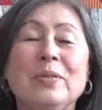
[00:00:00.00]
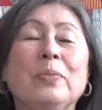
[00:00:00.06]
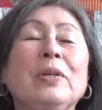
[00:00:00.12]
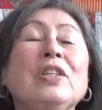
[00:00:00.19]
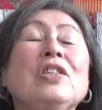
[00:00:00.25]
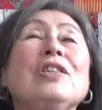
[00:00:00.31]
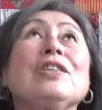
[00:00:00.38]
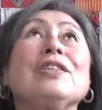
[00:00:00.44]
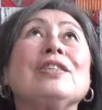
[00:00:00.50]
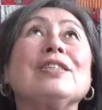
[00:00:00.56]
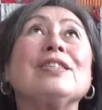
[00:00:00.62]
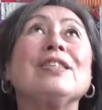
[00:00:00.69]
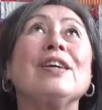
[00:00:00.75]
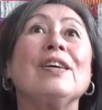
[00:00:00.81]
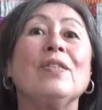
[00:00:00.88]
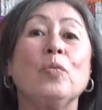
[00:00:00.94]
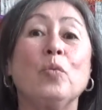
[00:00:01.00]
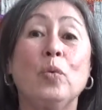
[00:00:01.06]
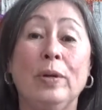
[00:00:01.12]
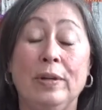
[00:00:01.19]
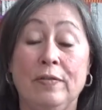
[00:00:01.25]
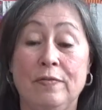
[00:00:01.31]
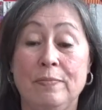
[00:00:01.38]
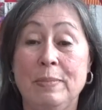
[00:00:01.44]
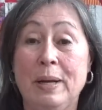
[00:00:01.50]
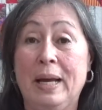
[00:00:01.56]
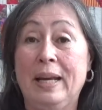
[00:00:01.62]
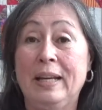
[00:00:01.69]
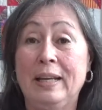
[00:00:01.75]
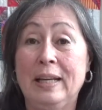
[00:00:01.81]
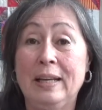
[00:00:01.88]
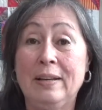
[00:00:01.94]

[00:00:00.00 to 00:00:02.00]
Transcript: which is one of my